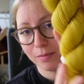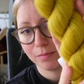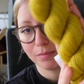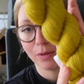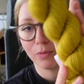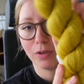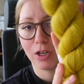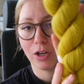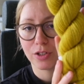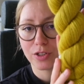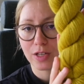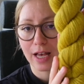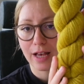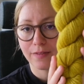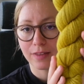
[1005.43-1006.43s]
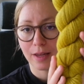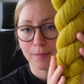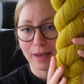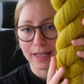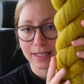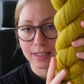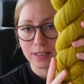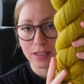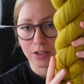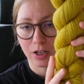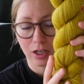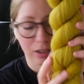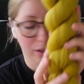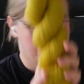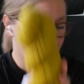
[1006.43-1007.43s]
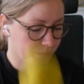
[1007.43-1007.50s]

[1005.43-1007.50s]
but we also have that back in stock.